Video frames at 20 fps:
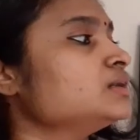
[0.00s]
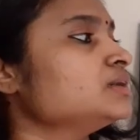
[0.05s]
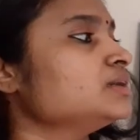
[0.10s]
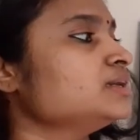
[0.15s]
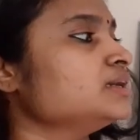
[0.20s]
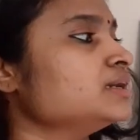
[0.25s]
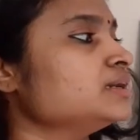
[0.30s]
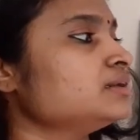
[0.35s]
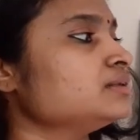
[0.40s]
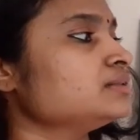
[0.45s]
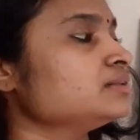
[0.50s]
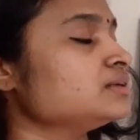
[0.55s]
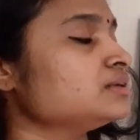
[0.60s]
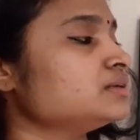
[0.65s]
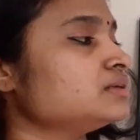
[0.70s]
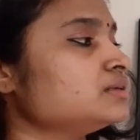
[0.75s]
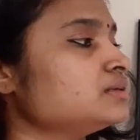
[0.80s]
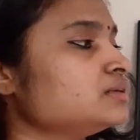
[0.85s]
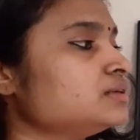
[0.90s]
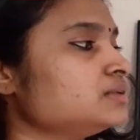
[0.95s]
Here,
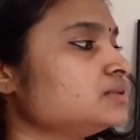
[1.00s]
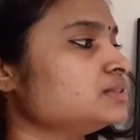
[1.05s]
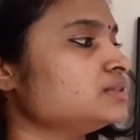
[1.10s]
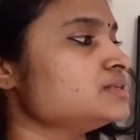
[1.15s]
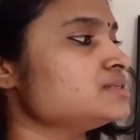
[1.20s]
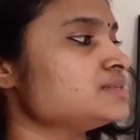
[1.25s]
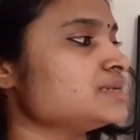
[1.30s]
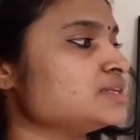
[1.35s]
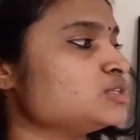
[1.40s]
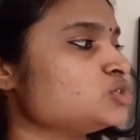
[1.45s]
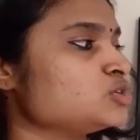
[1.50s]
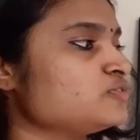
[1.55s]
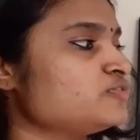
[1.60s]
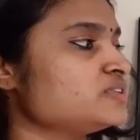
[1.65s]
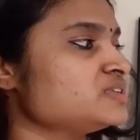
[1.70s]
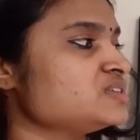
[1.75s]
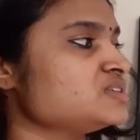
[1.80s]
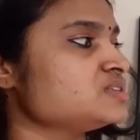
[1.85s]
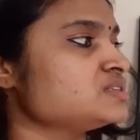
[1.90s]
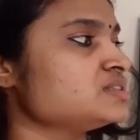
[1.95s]
uh, this H of
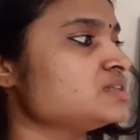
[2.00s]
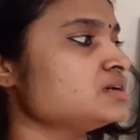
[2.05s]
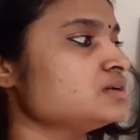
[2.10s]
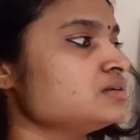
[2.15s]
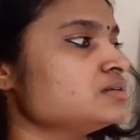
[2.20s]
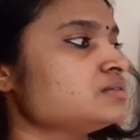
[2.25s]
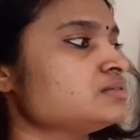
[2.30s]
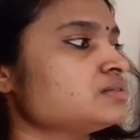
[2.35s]
S is the